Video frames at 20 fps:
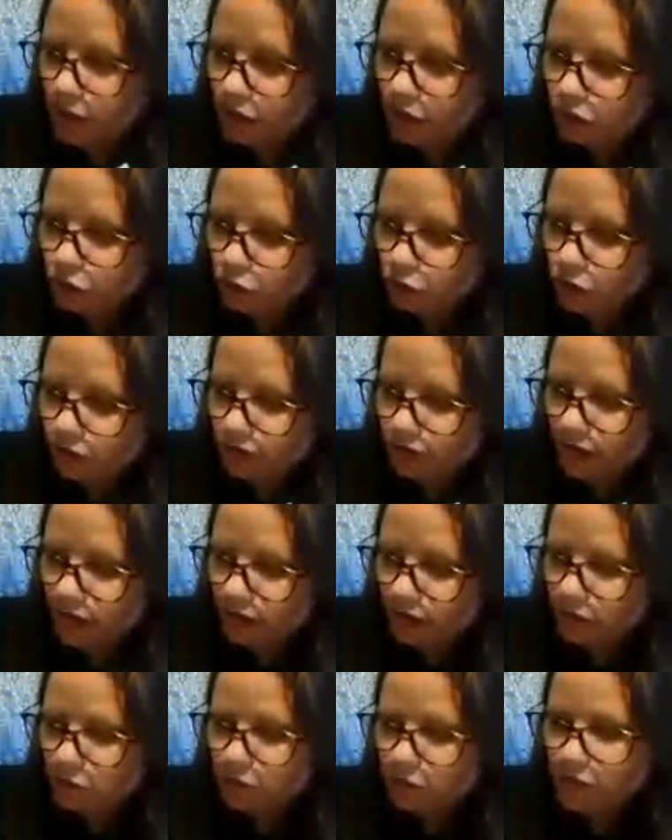Kroll
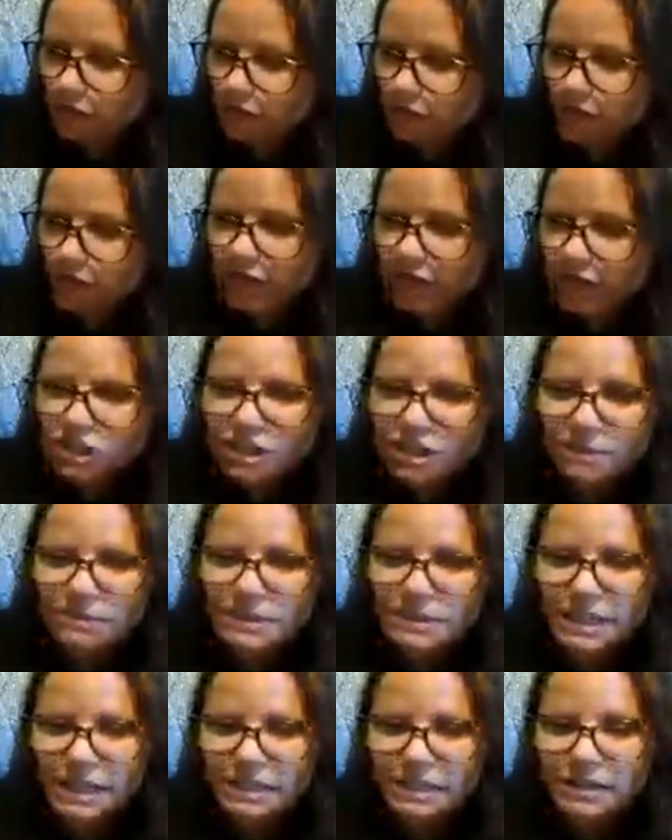followed and jumped
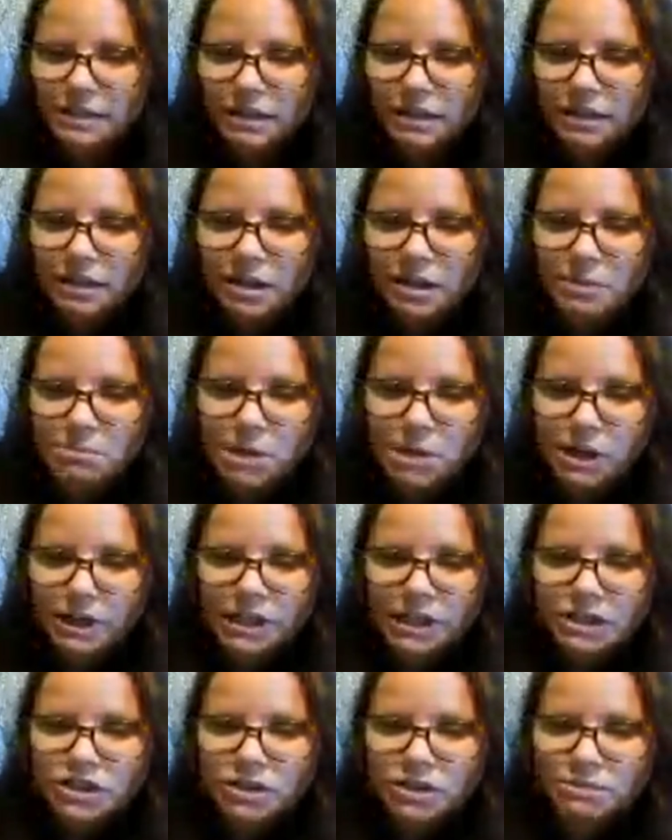in.
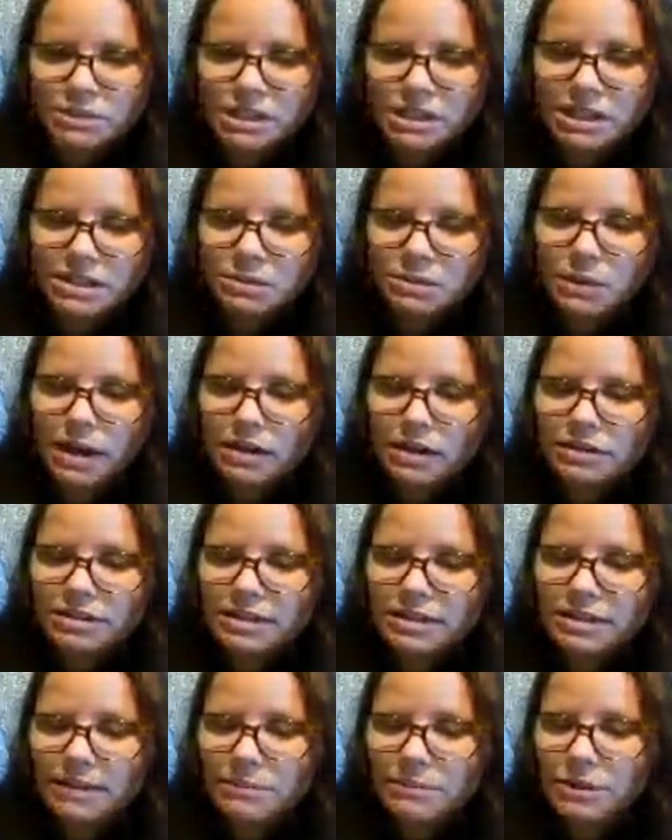Martin jumped in as well,
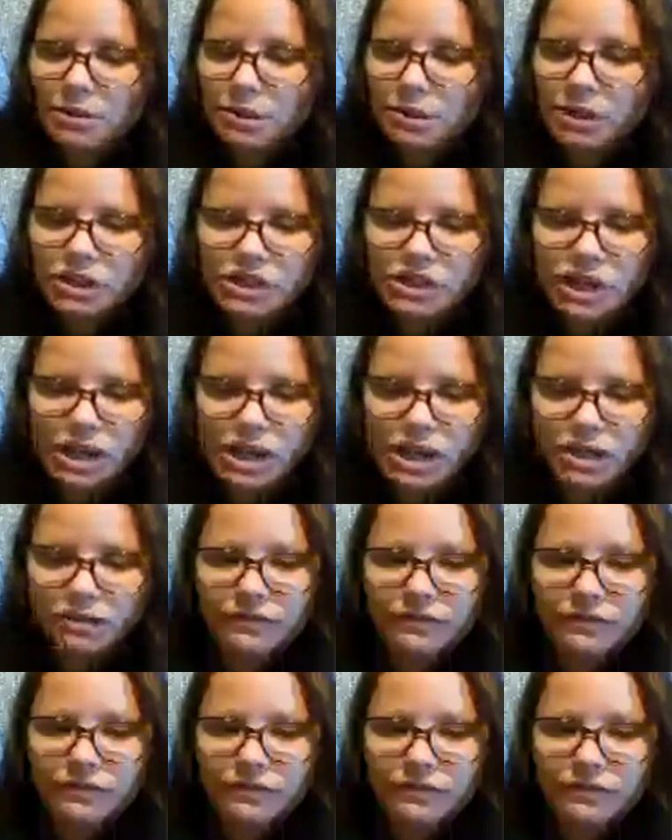slammed the door shut, and
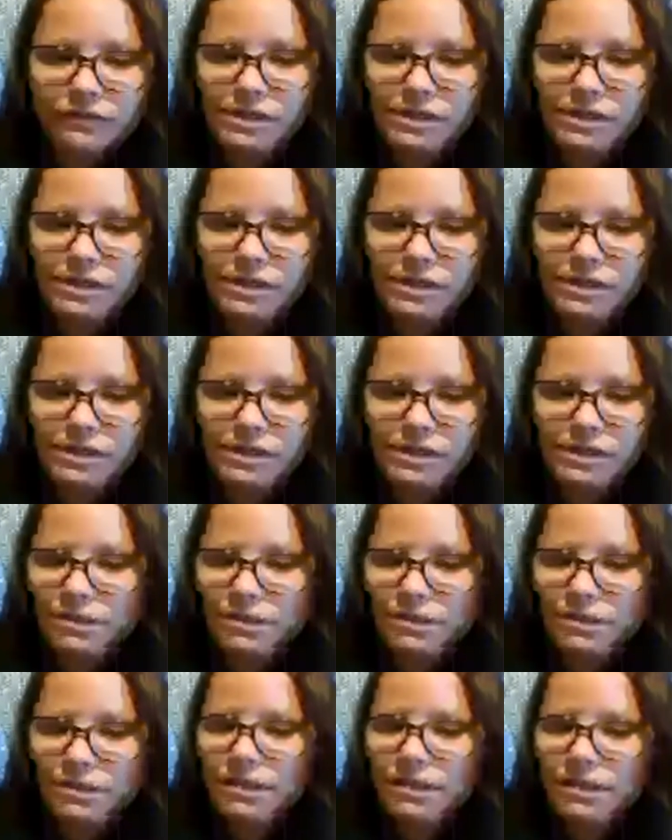furiously slapped the
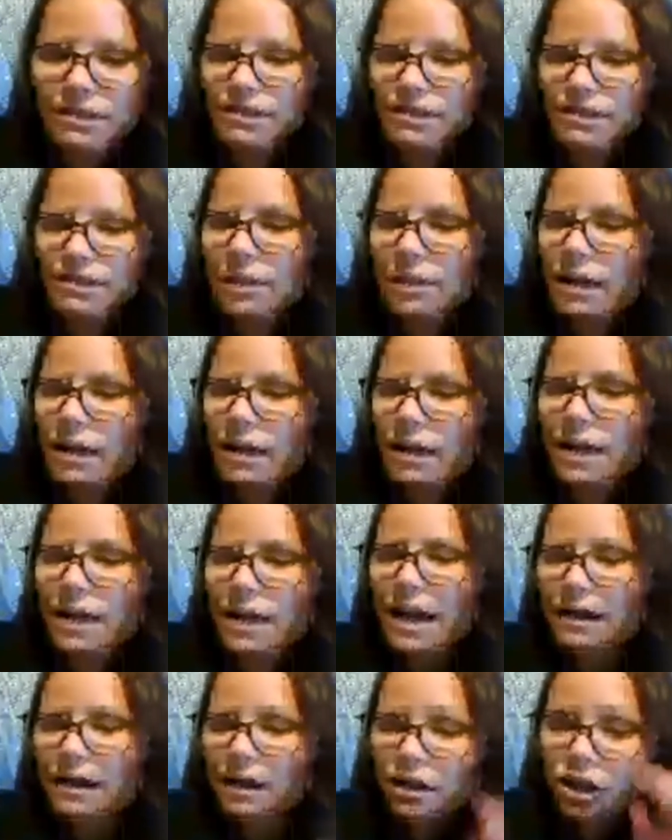pilots on the
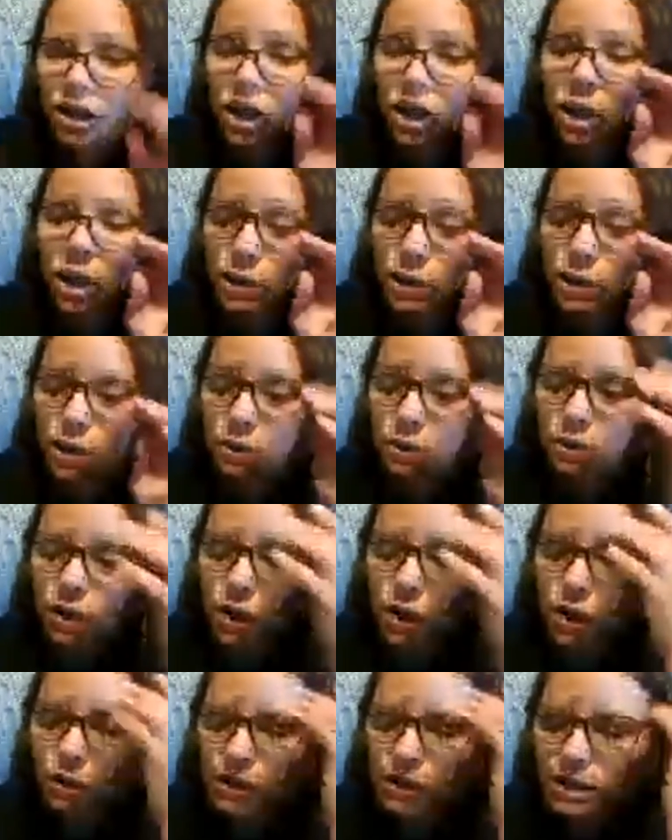back. "Go, go,
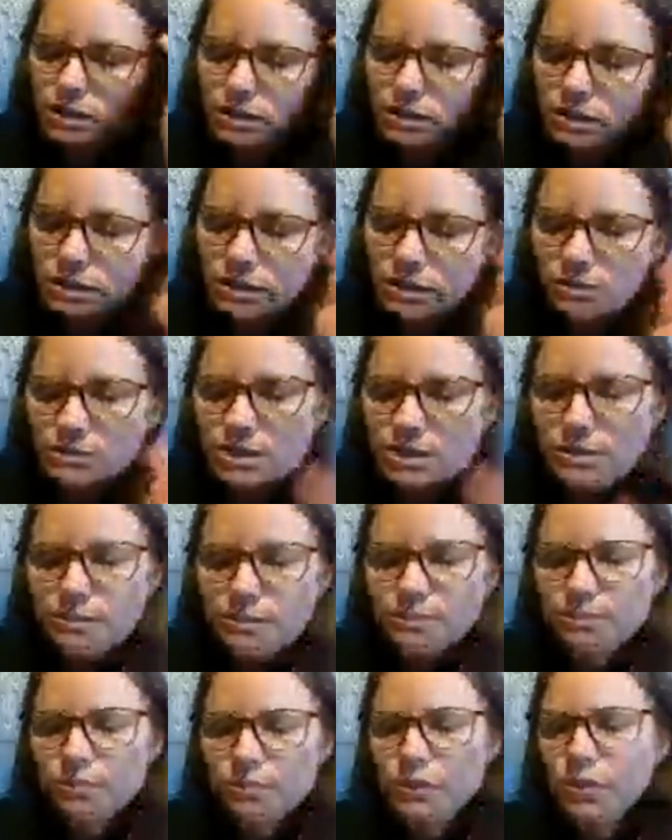go," he
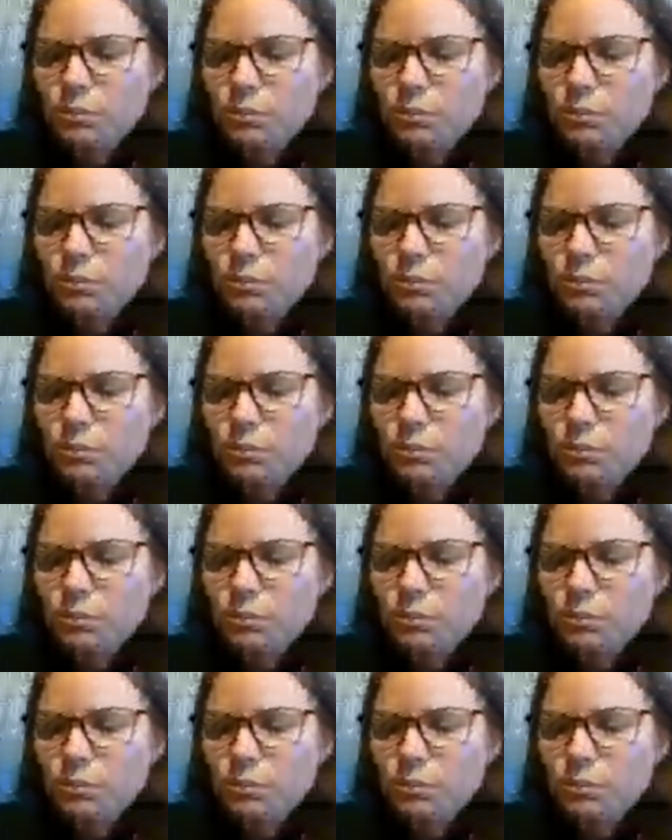screamed.